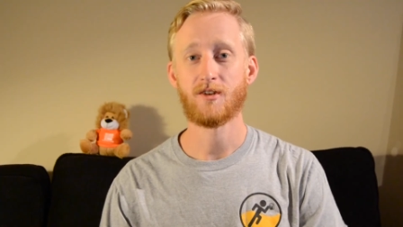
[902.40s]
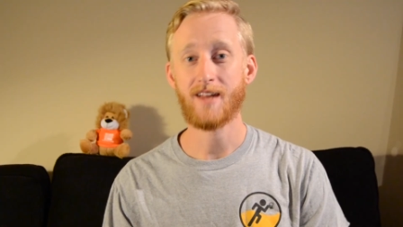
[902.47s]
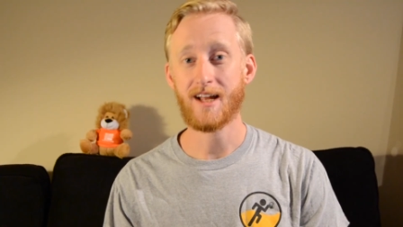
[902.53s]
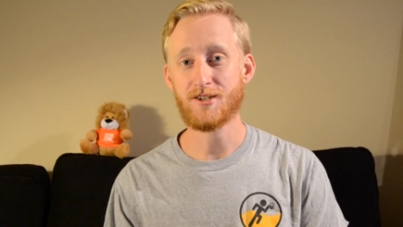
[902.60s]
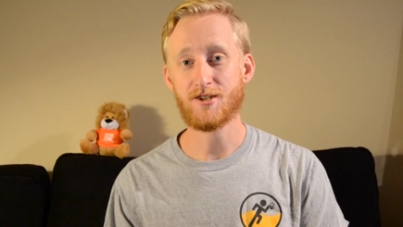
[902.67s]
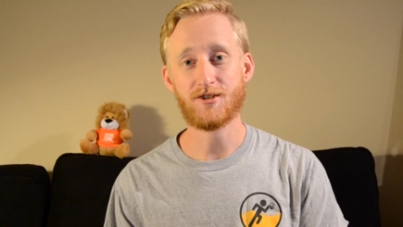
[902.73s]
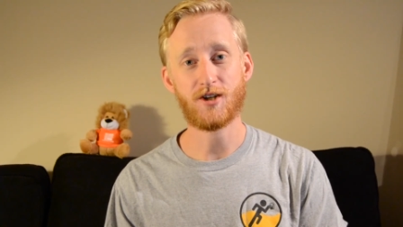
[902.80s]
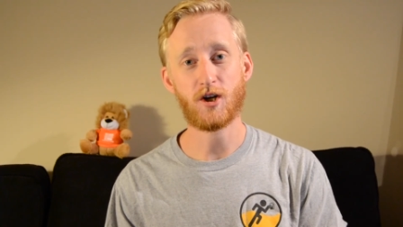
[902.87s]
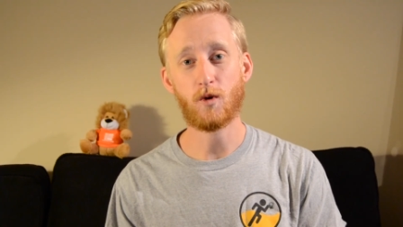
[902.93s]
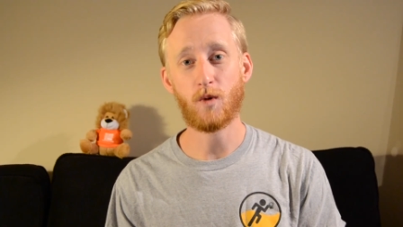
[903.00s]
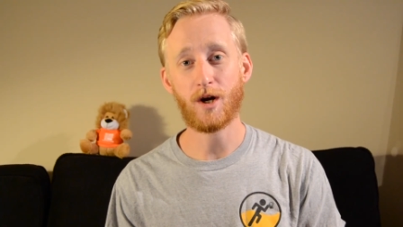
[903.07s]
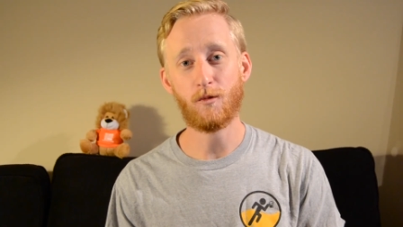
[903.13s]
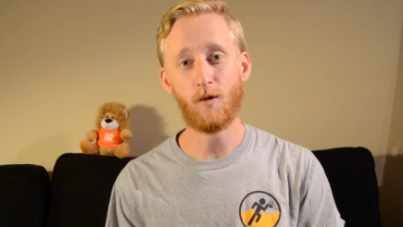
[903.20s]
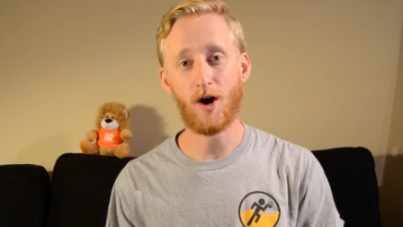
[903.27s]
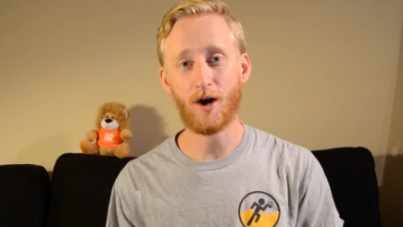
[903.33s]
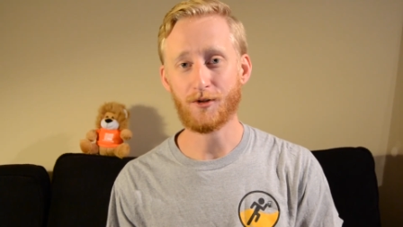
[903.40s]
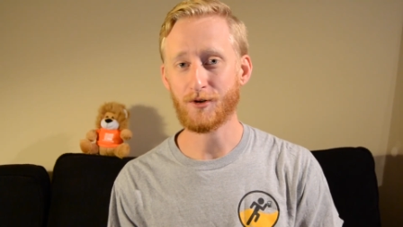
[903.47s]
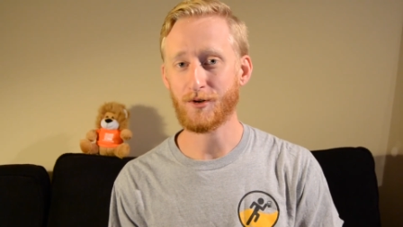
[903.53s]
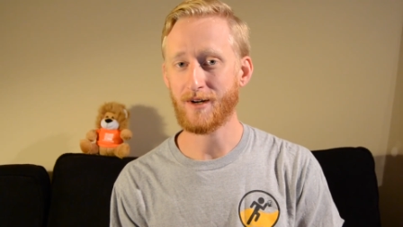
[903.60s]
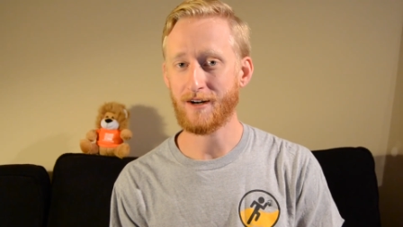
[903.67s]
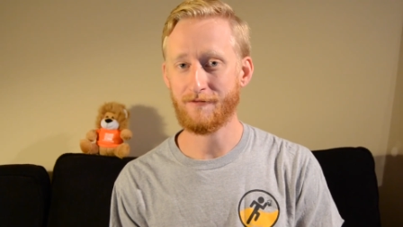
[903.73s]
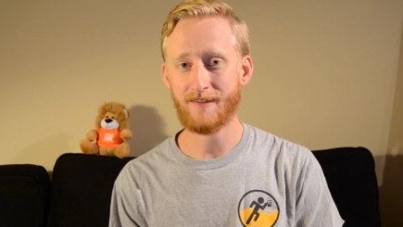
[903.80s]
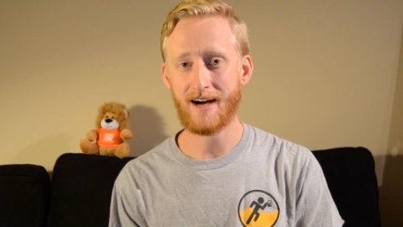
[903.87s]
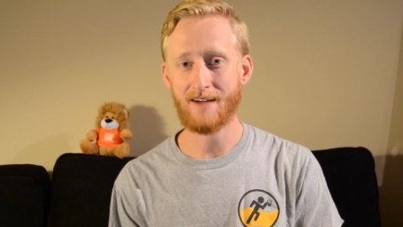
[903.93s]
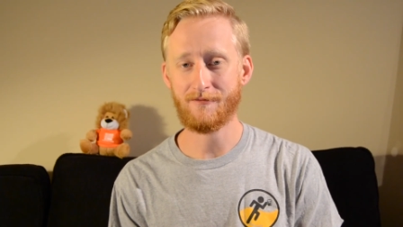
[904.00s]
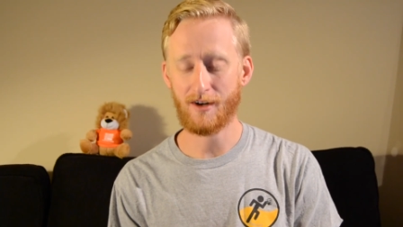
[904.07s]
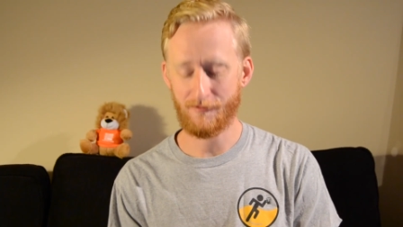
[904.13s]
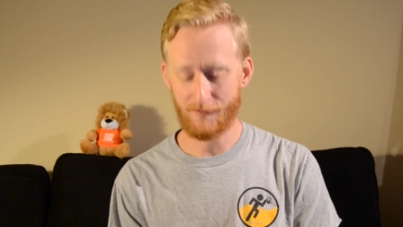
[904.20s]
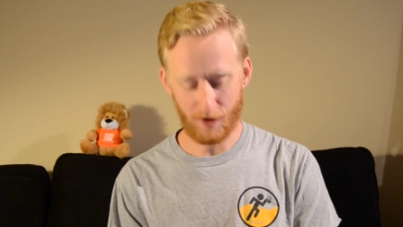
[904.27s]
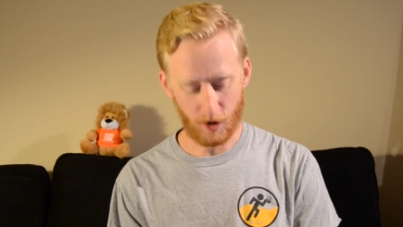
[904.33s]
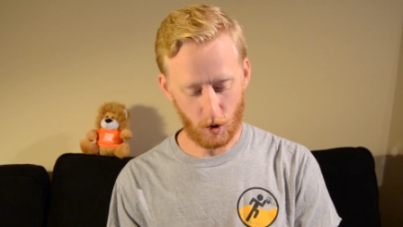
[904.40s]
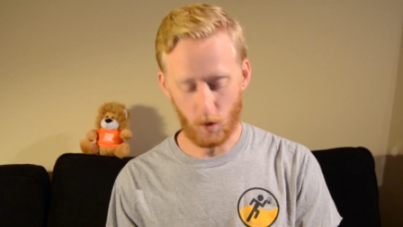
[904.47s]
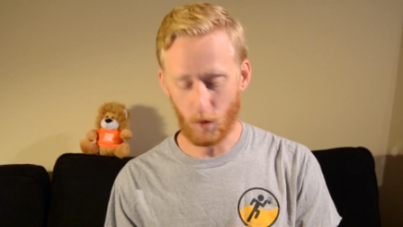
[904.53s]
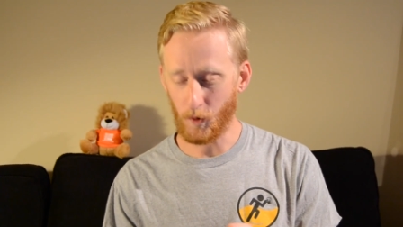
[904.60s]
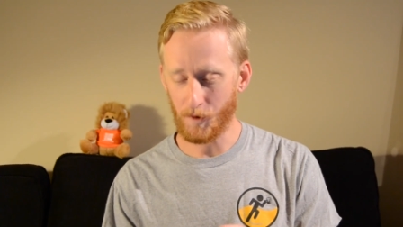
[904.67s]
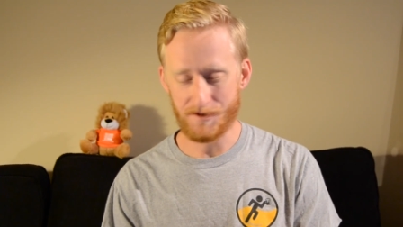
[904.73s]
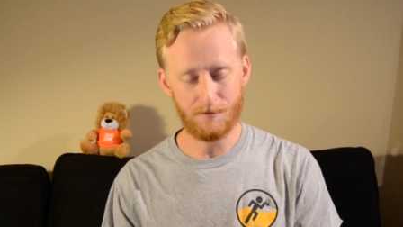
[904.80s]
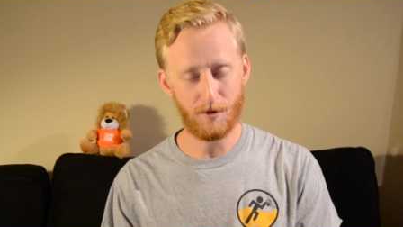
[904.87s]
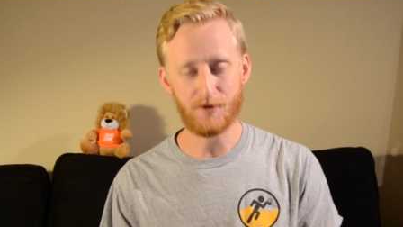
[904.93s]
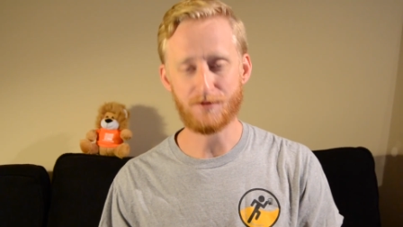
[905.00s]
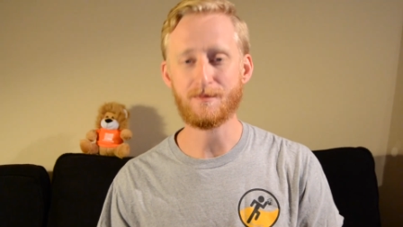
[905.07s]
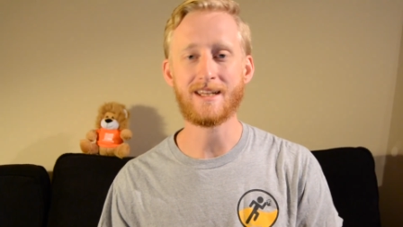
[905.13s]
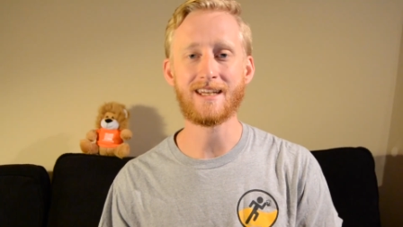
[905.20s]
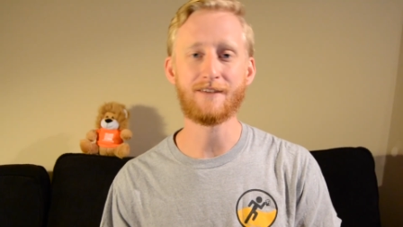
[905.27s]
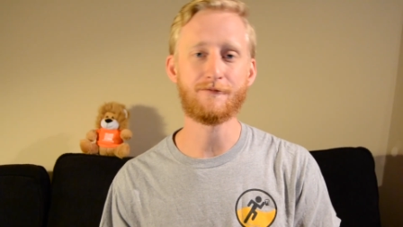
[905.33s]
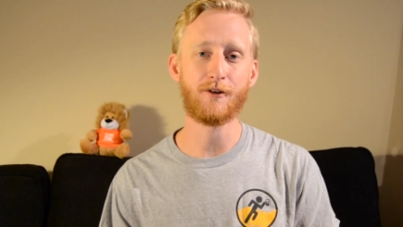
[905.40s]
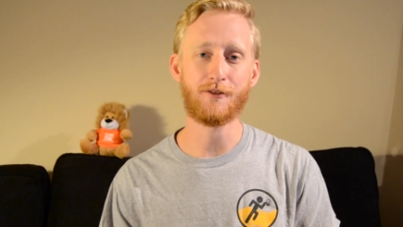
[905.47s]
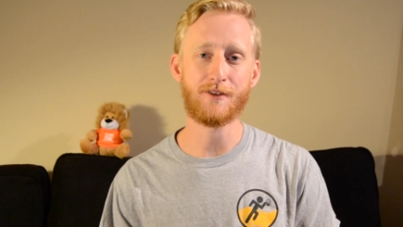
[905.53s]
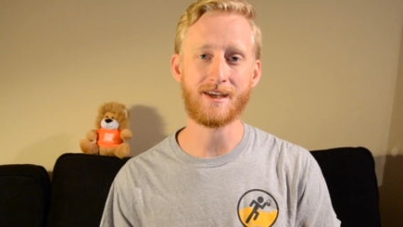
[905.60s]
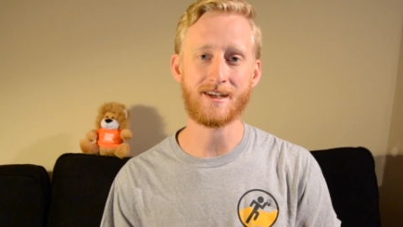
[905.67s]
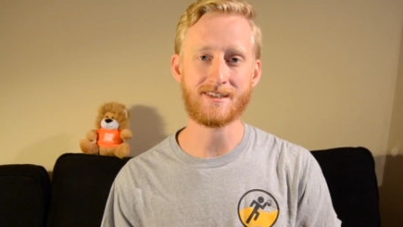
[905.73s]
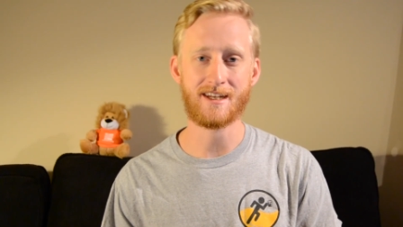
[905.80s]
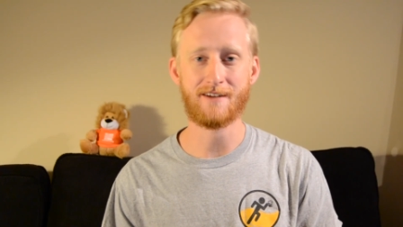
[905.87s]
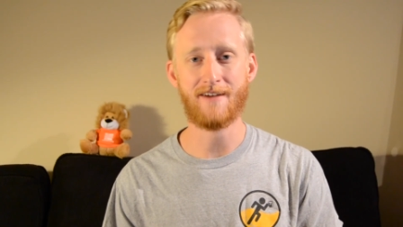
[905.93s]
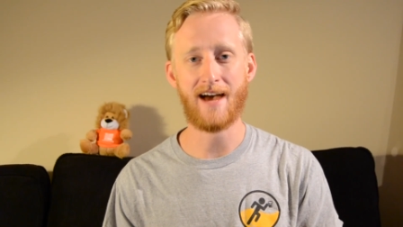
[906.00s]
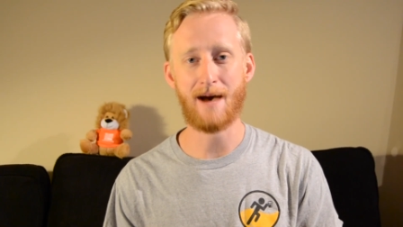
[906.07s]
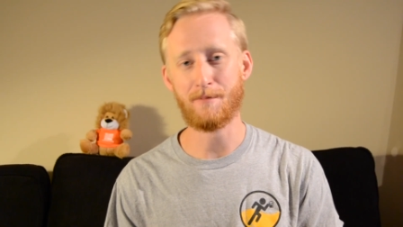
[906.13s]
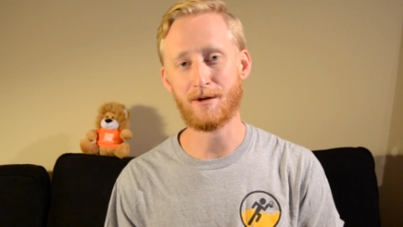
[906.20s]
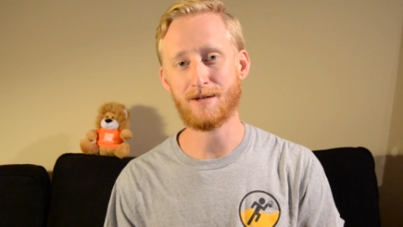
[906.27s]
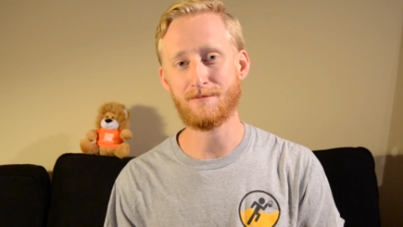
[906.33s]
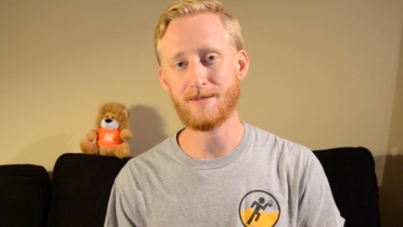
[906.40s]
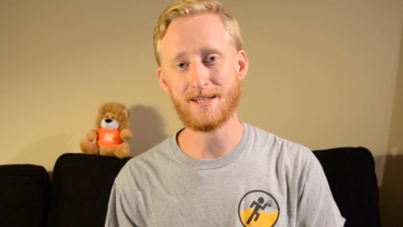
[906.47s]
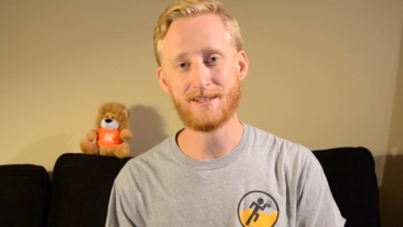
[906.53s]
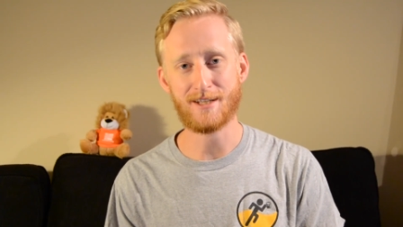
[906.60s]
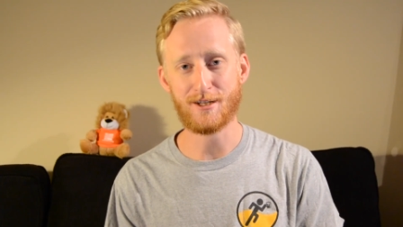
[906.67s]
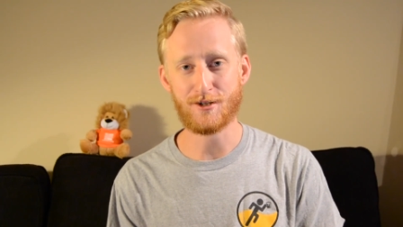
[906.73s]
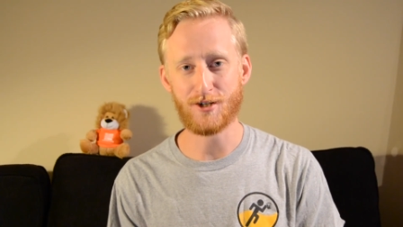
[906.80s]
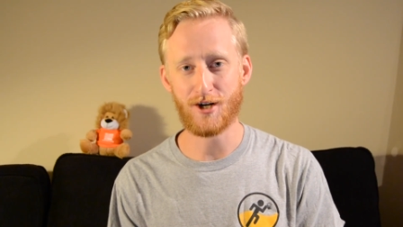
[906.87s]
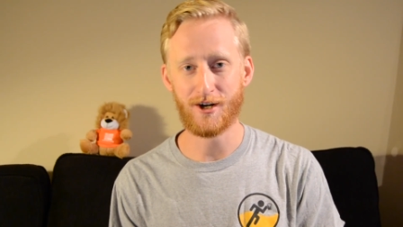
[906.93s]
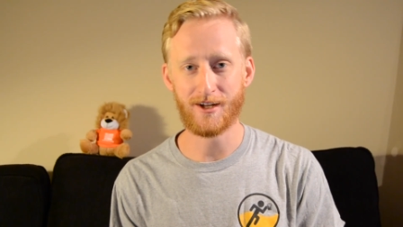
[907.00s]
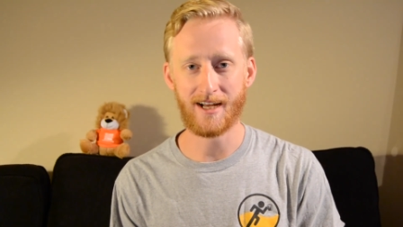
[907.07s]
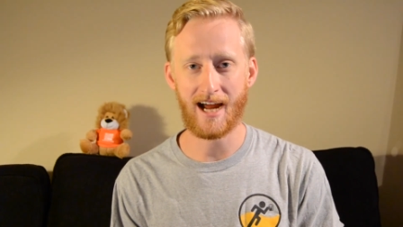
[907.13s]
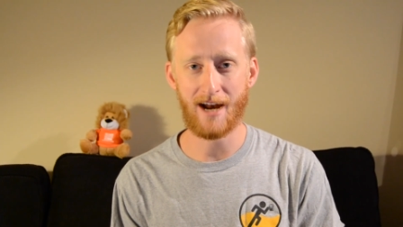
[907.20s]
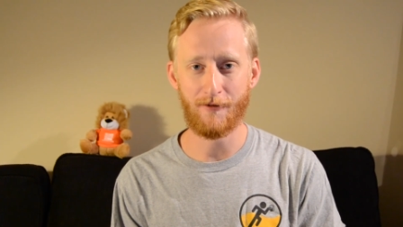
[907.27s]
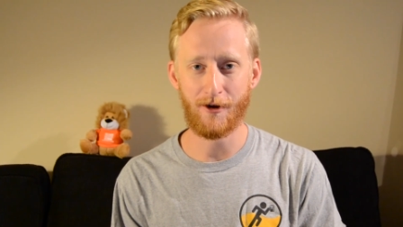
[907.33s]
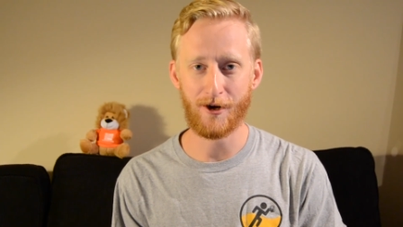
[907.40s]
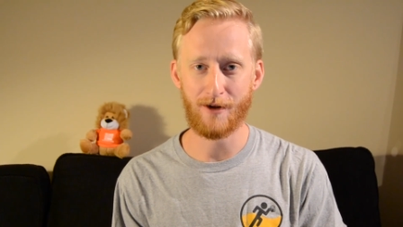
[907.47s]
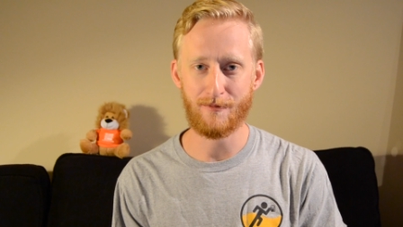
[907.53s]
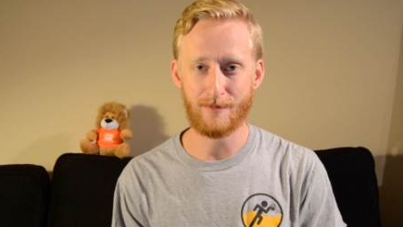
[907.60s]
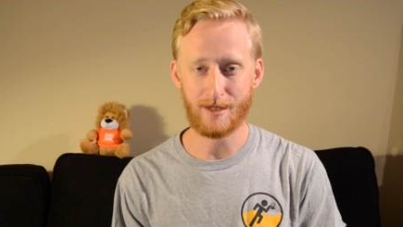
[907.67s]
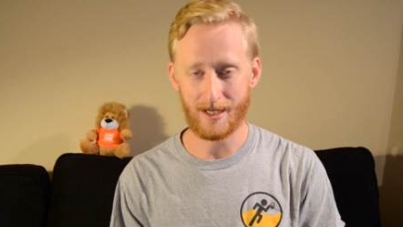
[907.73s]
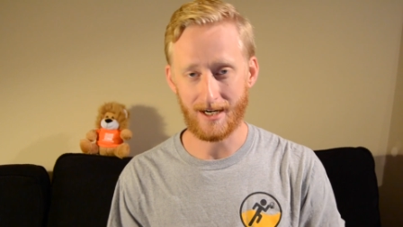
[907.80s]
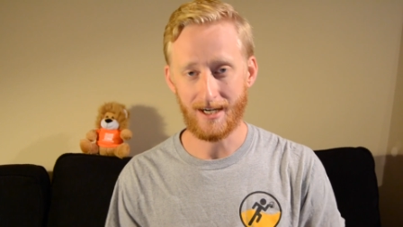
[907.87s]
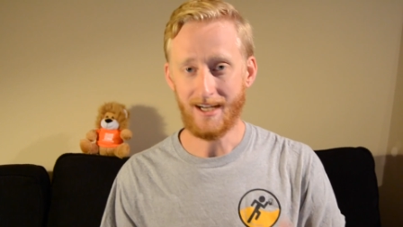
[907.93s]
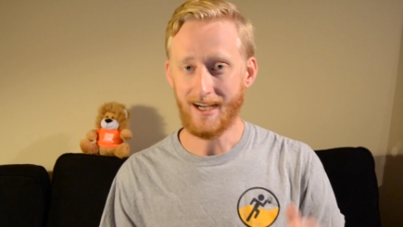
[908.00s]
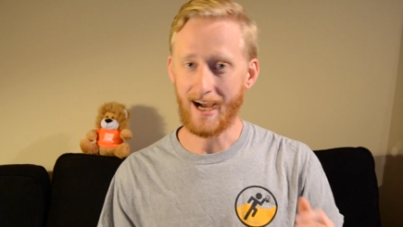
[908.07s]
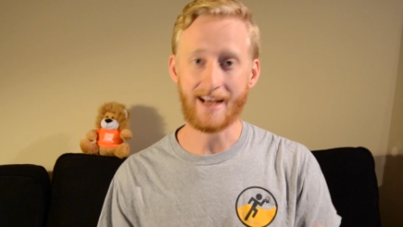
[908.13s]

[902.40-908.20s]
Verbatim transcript: So that's just a quick walkthrough of five of the coolest, most meaningful things that have happened to me since starting I Run On Beer.